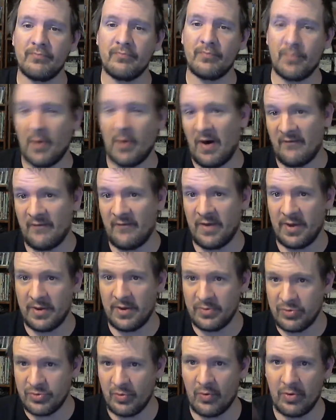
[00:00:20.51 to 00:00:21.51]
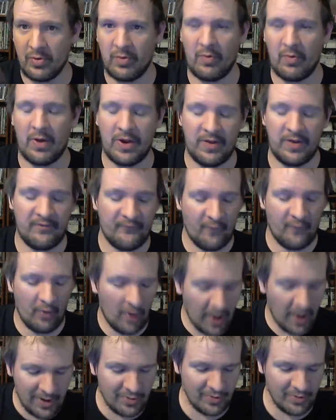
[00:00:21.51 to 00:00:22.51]
profit and door credit for
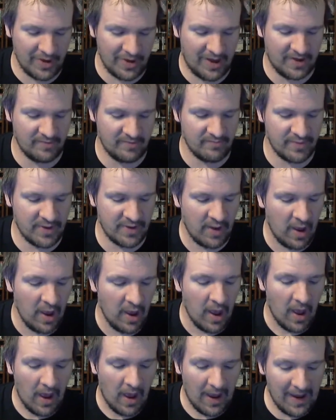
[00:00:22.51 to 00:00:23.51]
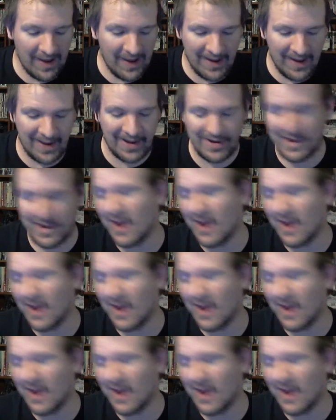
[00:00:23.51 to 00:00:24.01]
other games. And